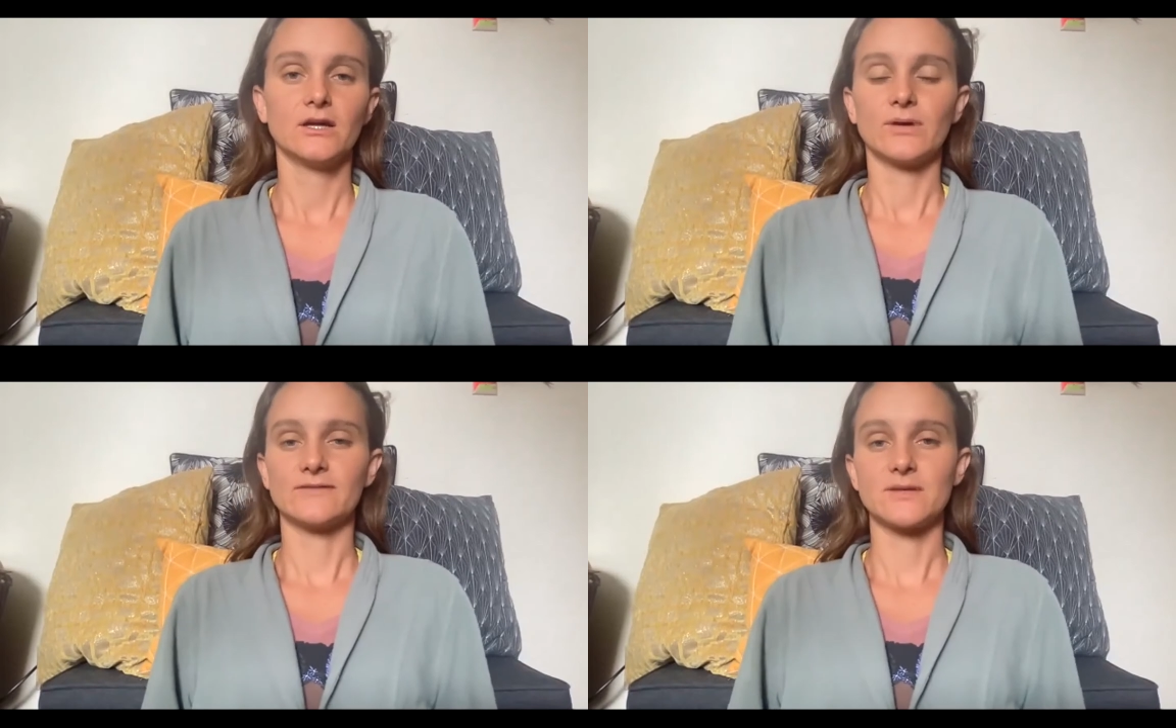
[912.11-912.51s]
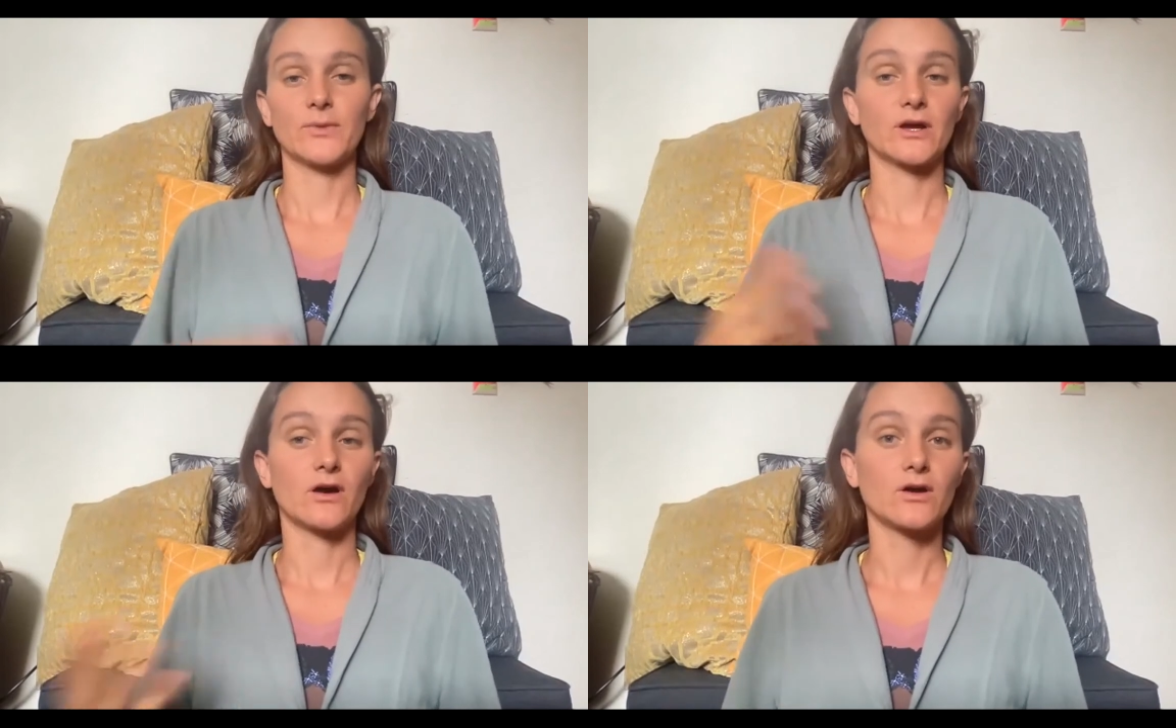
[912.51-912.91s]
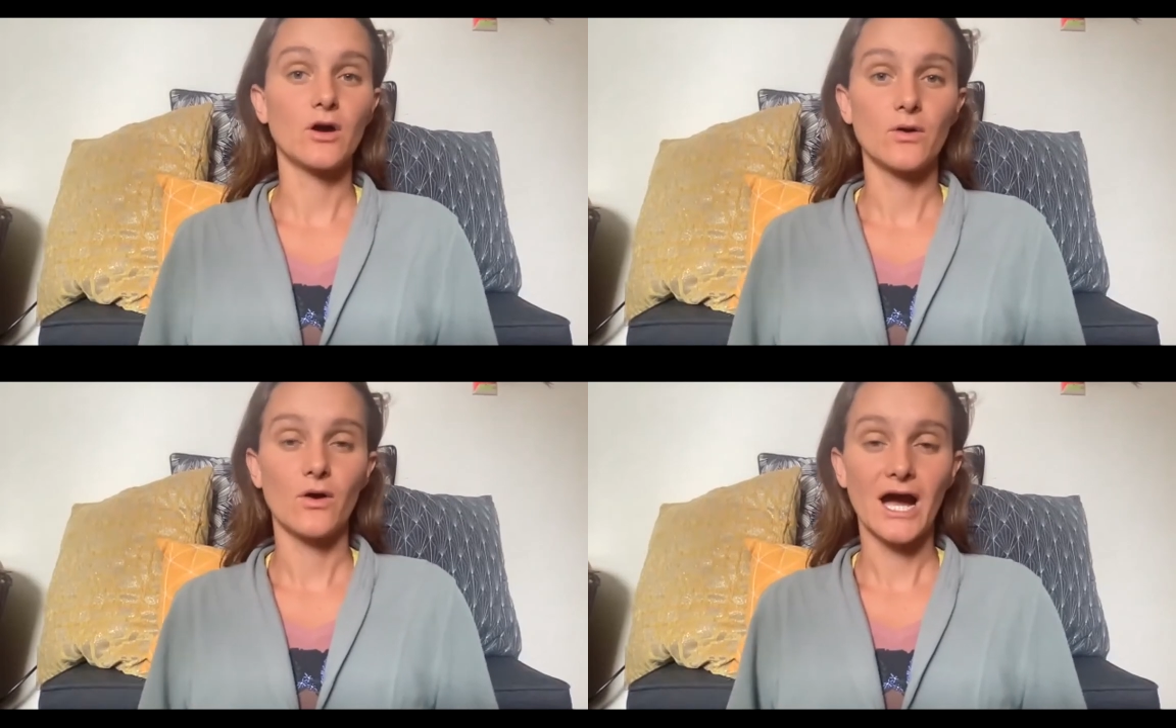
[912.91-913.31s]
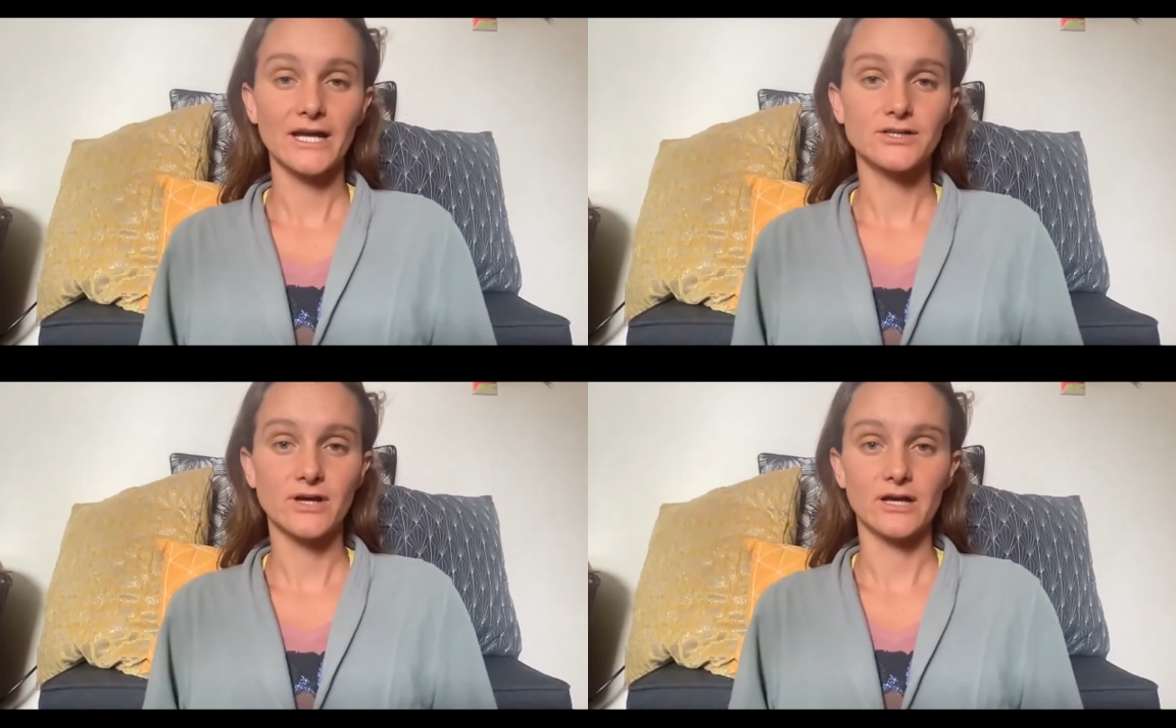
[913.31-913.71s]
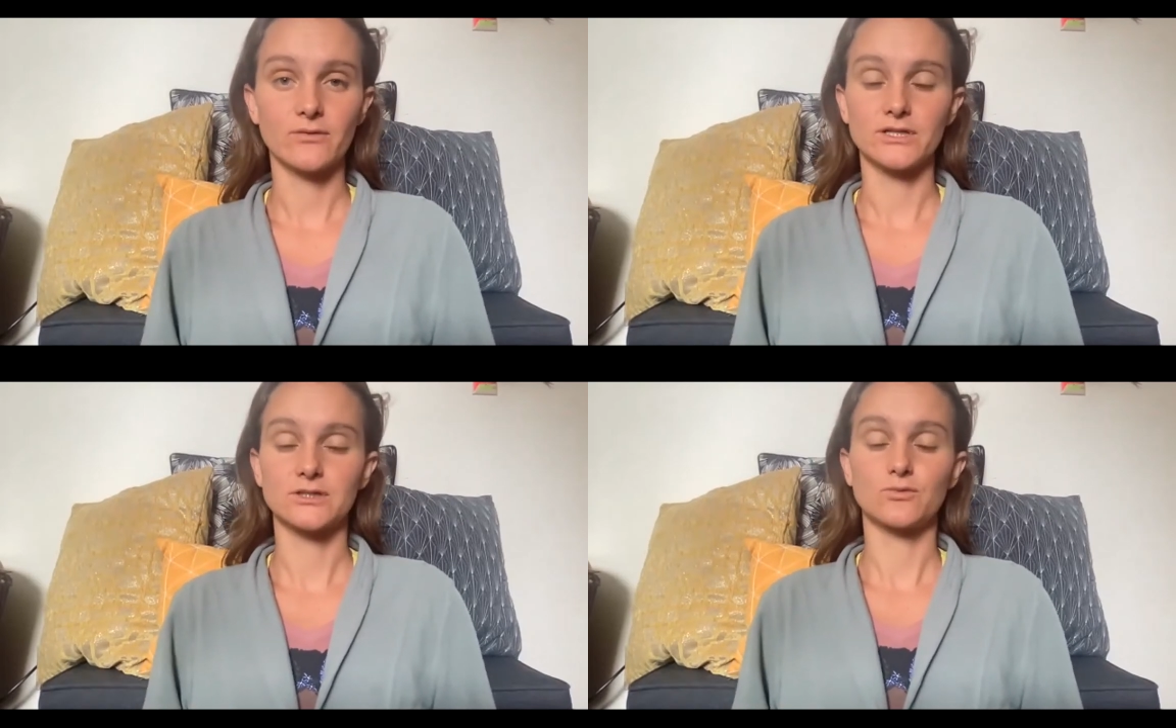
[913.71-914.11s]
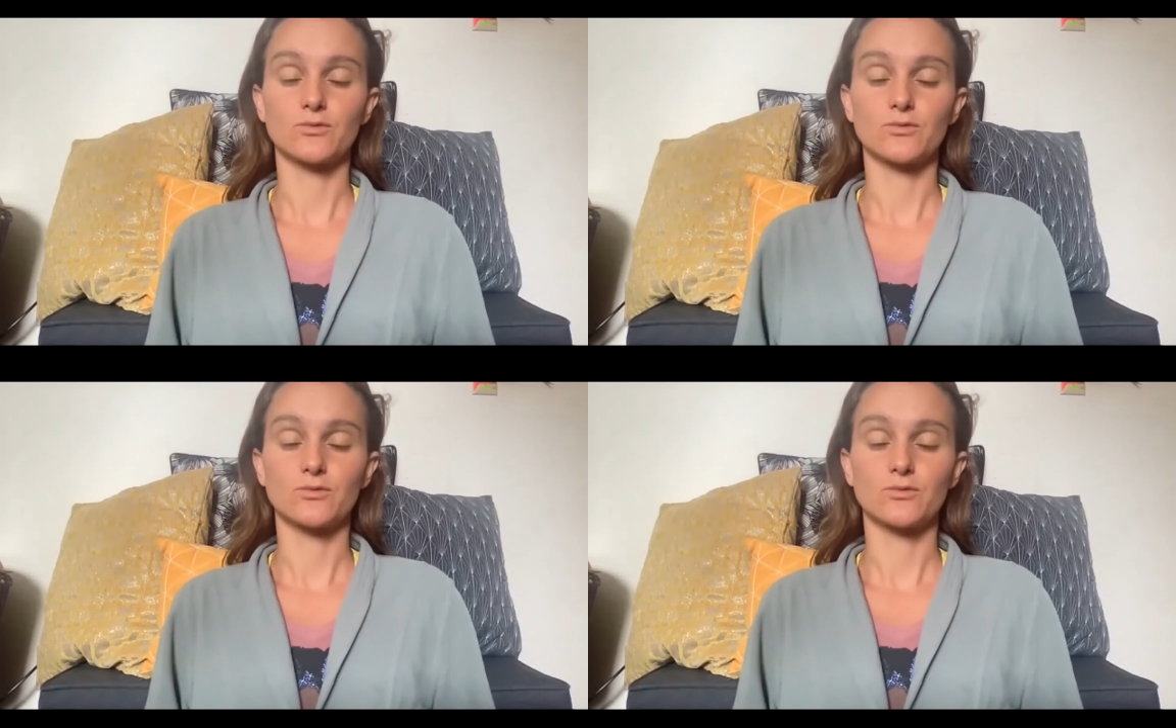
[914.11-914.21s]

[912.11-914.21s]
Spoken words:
We have something called Cocoa Hydrate, which